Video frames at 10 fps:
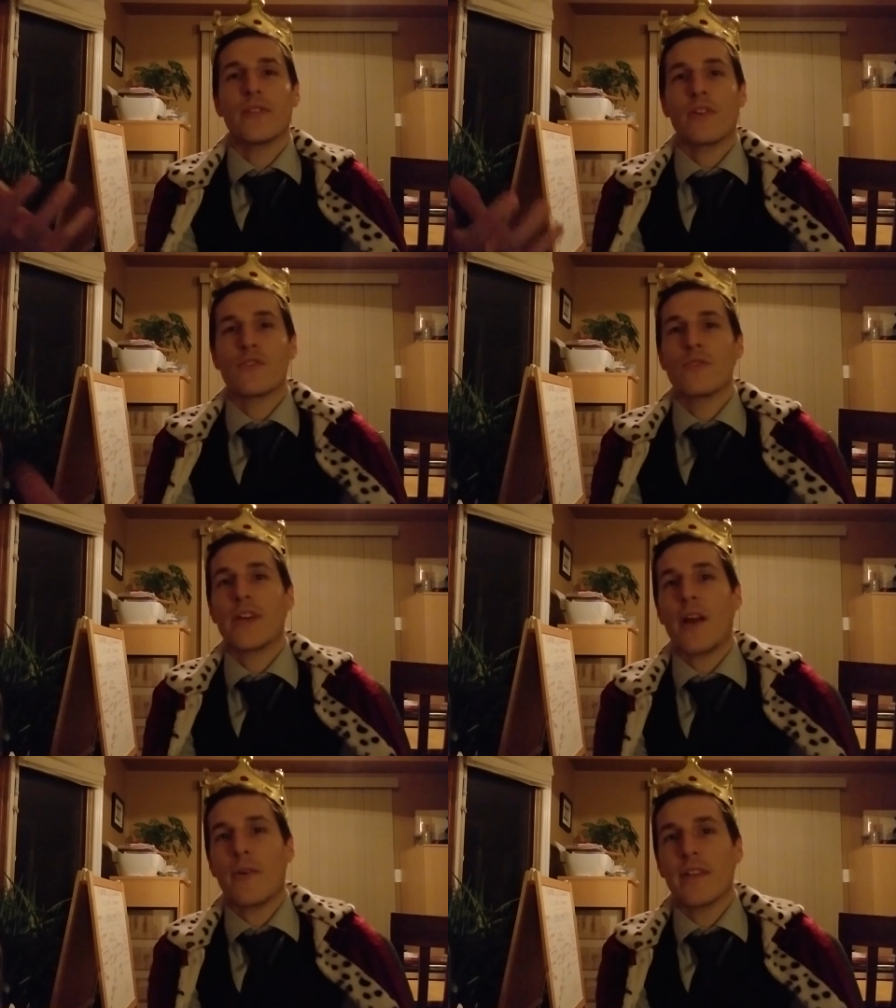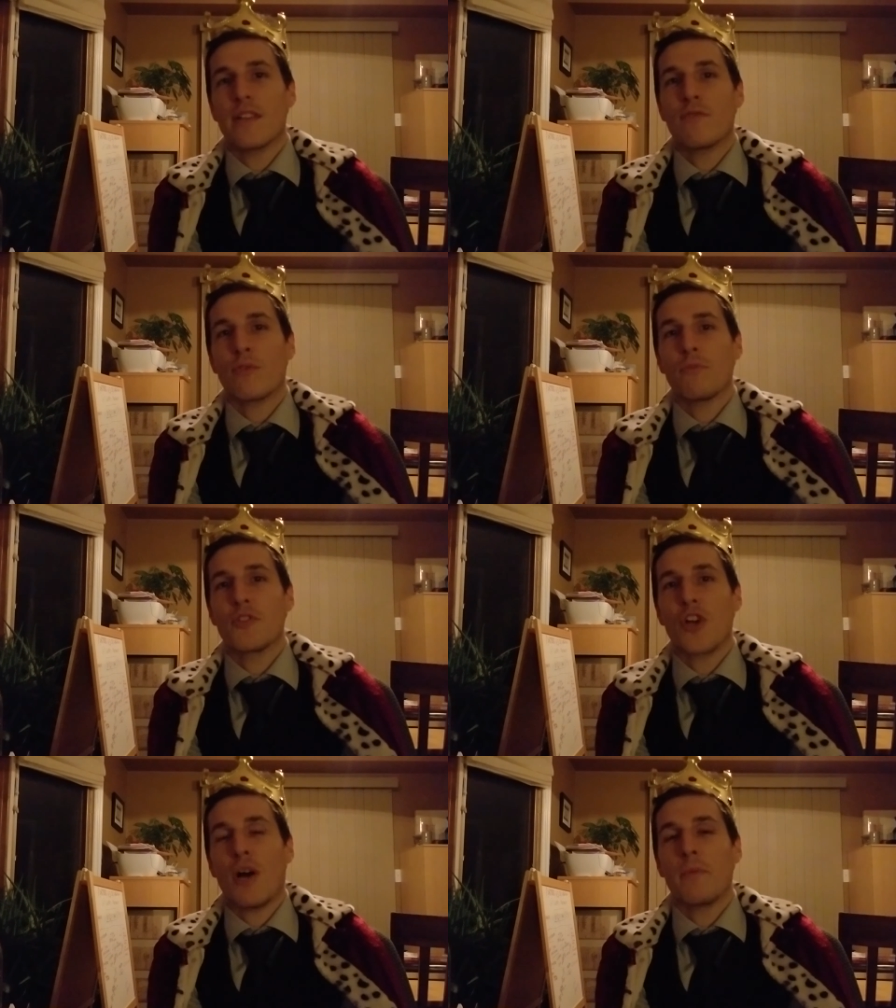there's no guarantee from a
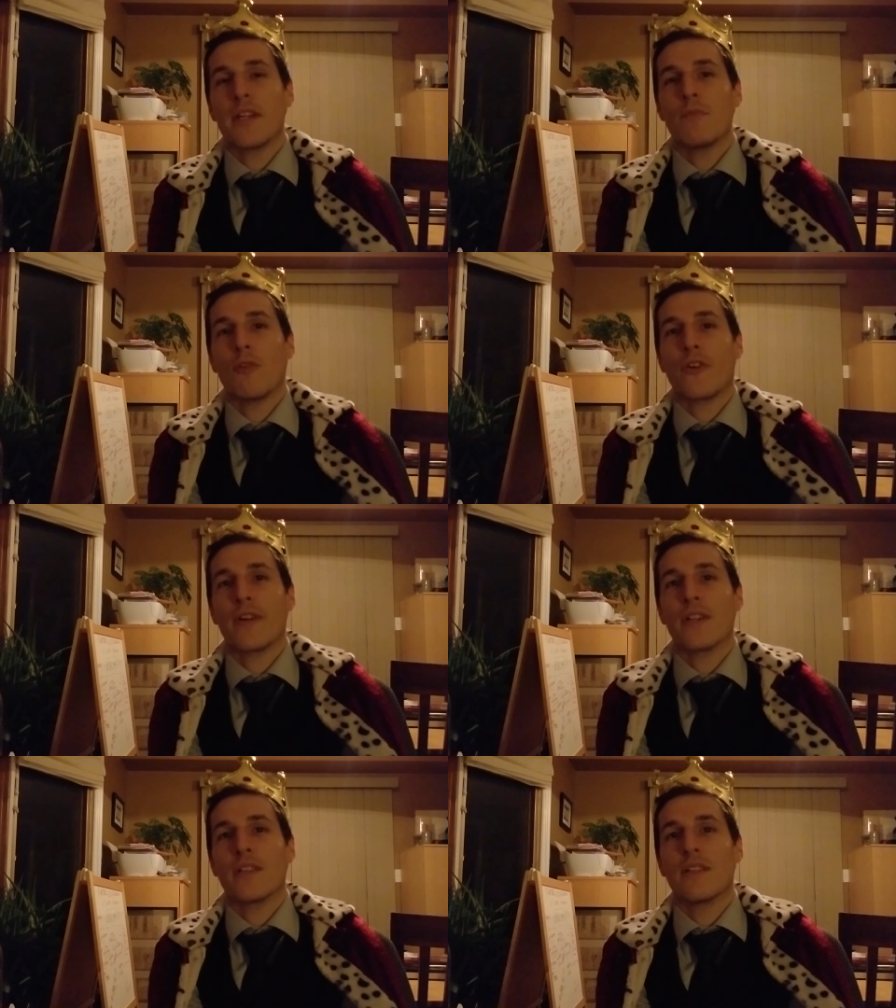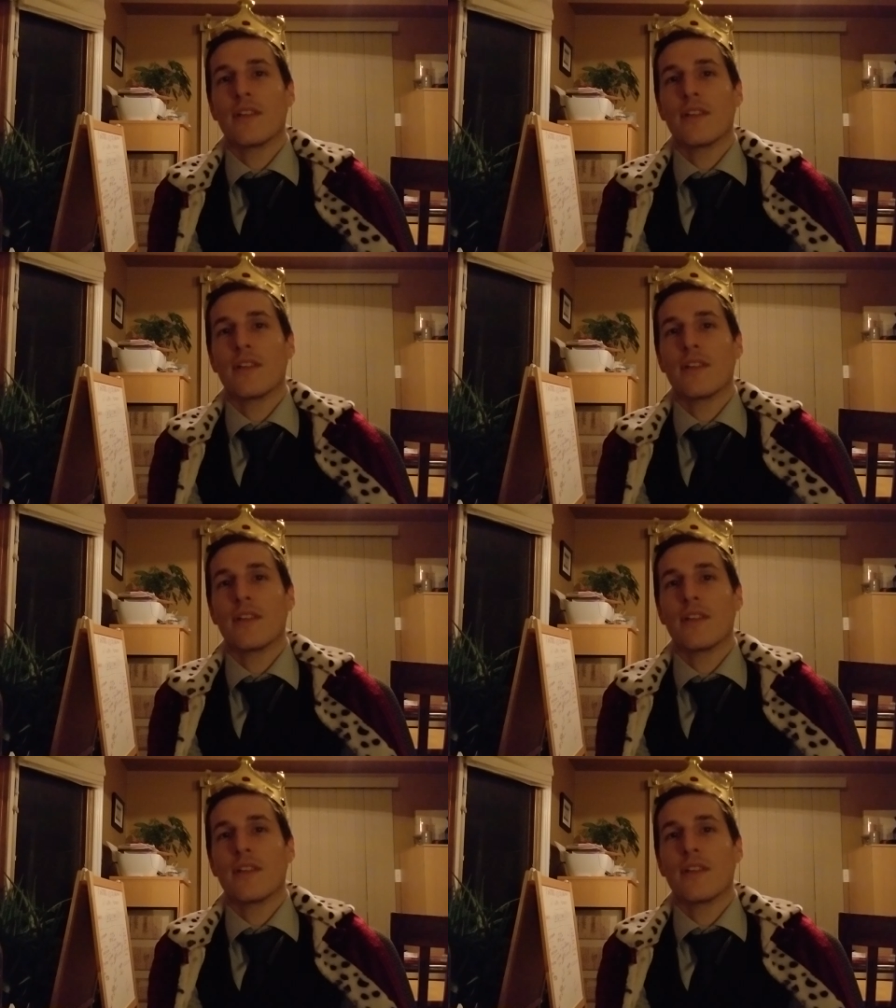job anymore and